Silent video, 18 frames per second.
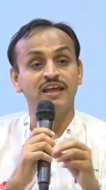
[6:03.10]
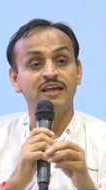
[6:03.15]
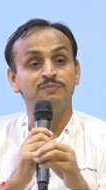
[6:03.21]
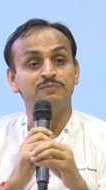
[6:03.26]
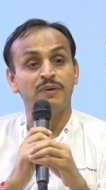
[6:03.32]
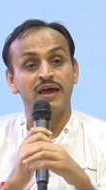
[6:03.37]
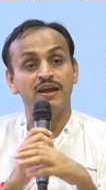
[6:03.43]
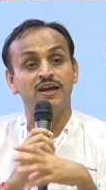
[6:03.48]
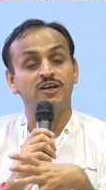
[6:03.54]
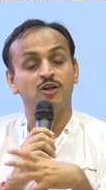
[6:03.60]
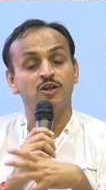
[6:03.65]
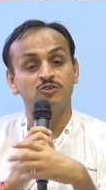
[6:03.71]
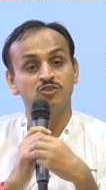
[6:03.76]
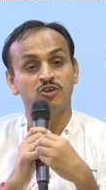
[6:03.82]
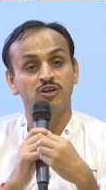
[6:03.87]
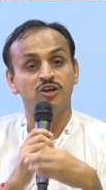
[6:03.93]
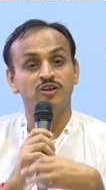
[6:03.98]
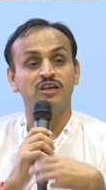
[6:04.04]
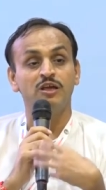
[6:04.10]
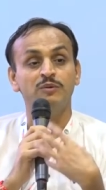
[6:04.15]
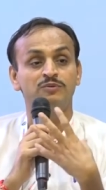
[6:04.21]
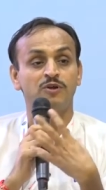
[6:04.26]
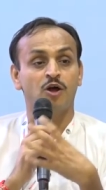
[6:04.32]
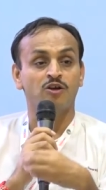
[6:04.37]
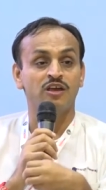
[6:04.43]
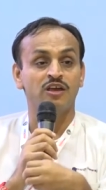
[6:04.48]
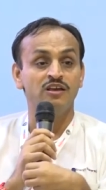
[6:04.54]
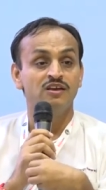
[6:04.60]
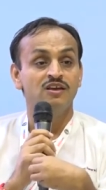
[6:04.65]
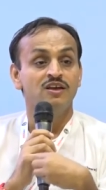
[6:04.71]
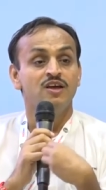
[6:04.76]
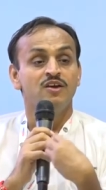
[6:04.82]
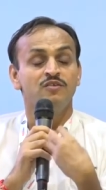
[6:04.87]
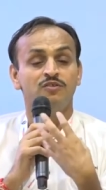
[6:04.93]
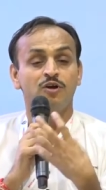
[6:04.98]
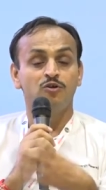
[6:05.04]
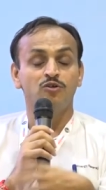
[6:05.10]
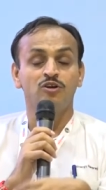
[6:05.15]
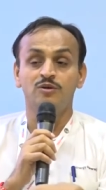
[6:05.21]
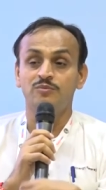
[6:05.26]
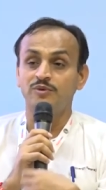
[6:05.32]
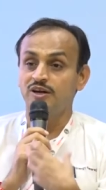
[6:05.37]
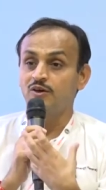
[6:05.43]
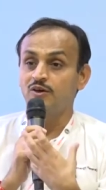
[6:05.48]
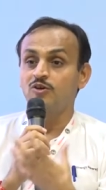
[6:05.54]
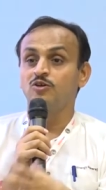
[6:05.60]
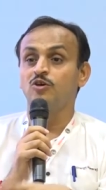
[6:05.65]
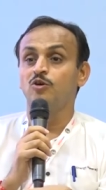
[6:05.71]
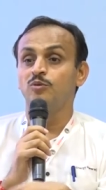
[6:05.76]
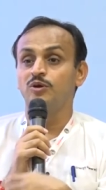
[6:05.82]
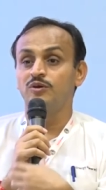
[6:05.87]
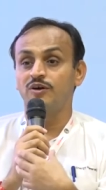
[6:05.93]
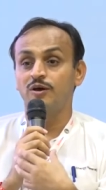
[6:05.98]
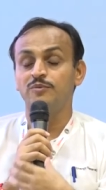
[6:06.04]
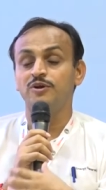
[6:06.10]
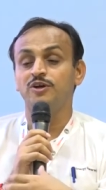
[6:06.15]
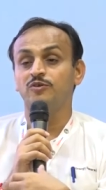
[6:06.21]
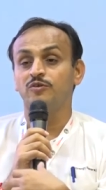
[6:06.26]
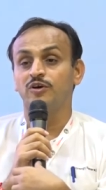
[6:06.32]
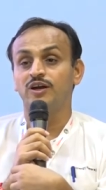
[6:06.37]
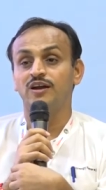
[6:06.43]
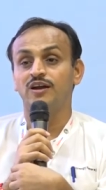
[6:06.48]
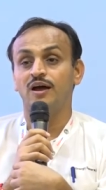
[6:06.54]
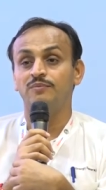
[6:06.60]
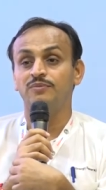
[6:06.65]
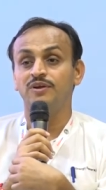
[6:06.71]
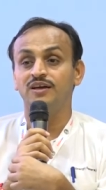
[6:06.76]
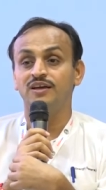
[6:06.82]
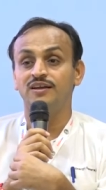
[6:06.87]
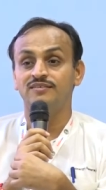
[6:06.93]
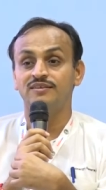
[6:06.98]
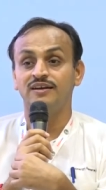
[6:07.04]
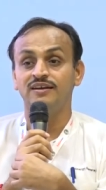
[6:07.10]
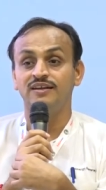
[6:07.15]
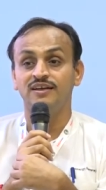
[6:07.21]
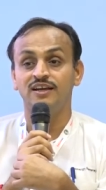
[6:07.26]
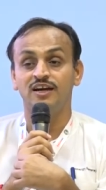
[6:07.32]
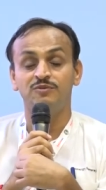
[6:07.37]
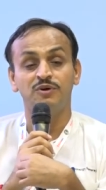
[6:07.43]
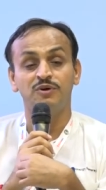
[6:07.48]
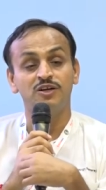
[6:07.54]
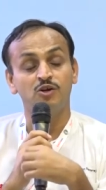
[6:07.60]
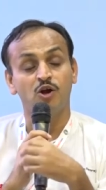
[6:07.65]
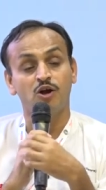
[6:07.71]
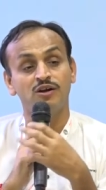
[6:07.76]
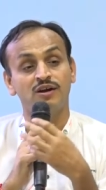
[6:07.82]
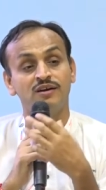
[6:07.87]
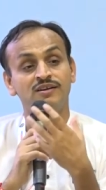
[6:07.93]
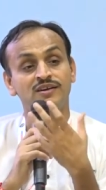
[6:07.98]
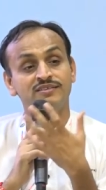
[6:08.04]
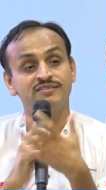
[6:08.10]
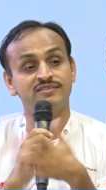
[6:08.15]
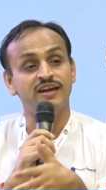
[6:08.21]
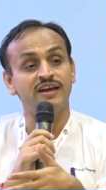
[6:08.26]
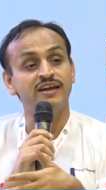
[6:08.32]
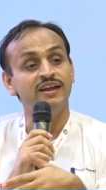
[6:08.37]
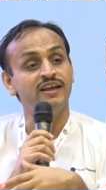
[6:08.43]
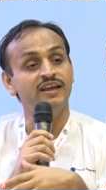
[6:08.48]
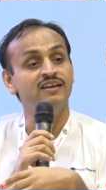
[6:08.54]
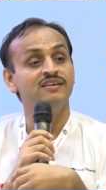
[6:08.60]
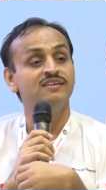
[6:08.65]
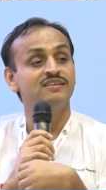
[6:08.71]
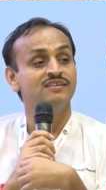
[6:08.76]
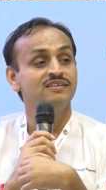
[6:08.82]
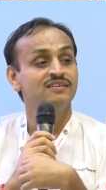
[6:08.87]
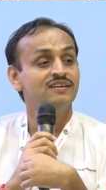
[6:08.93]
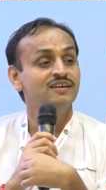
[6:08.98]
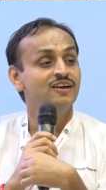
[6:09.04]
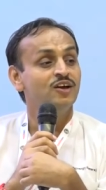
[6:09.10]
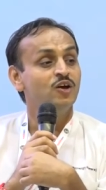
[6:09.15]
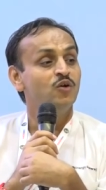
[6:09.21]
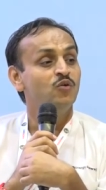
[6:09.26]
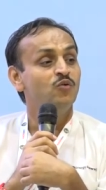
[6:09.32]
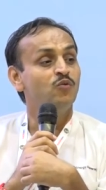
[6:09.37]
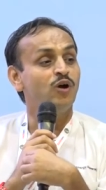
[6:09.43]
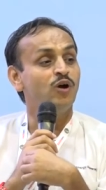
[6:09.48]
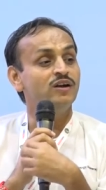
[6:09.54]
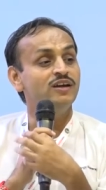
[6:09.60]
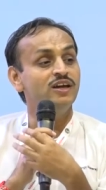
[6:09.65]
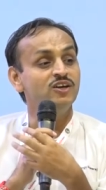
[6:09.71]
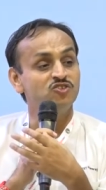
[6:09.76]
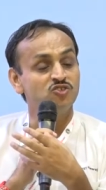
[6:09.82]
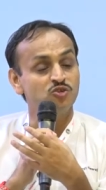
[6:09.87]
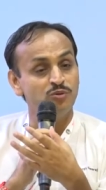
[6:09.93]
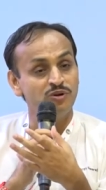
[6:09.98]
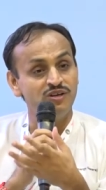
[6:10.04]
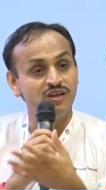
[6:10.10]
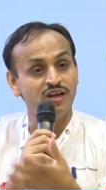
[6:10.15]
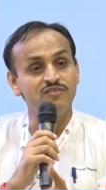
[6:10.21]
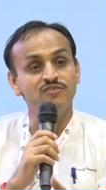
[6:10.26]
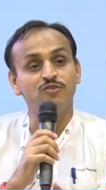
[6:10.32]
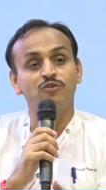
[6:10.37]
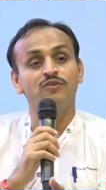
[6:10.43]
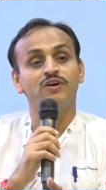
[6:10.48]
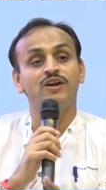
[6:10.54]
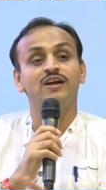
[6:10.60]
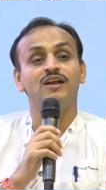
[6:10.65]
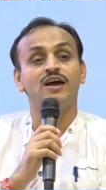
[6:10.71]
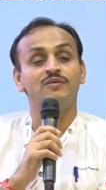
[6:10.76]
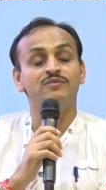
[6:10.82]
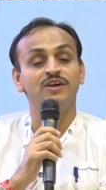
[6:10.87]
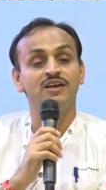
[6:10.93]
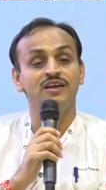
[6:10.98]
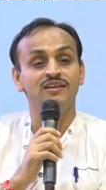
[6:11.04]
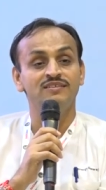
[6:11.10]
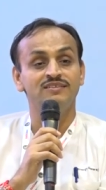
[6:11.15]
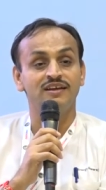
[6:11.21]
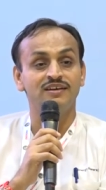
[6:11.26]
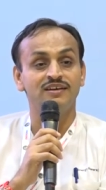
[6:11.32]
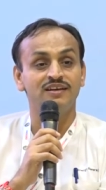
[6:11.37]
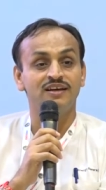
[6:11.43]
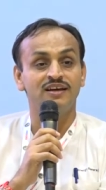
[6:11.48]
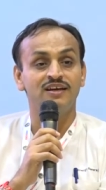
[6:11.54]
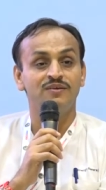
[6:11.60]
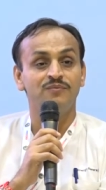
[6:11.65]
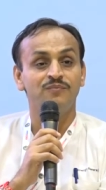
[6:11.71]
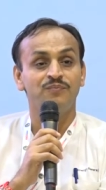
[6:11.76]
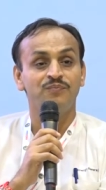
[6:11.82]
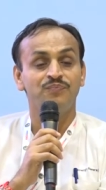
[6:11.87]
like parrot also, you know, keep talking, we have to limit our global warming to 1.5 degree centigrade, but not understanding what needs to be done for 1.5 degree centigrade.